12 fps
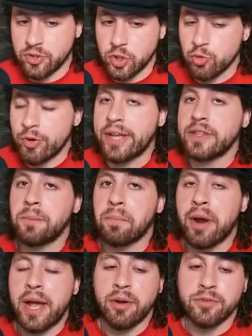So Randy
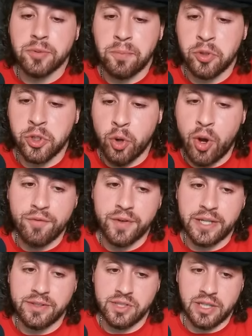Brown to pull it off
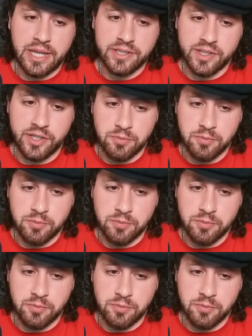against Zaleski